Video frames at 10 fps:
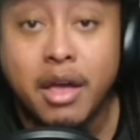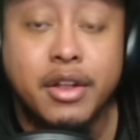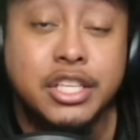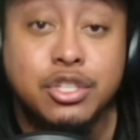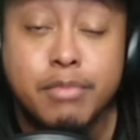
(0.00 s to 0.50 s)

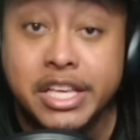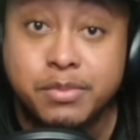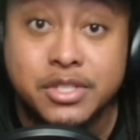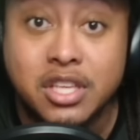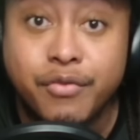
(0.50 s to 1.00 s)
that you may
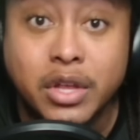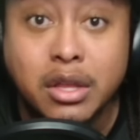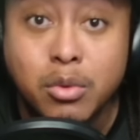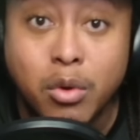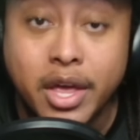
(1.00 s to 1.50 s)

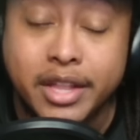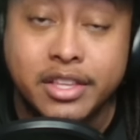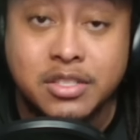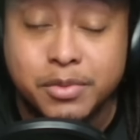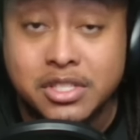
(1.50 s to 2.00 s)
specifically want at
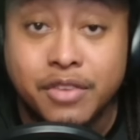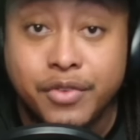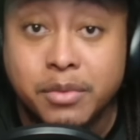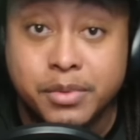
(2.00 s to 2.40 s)
this specific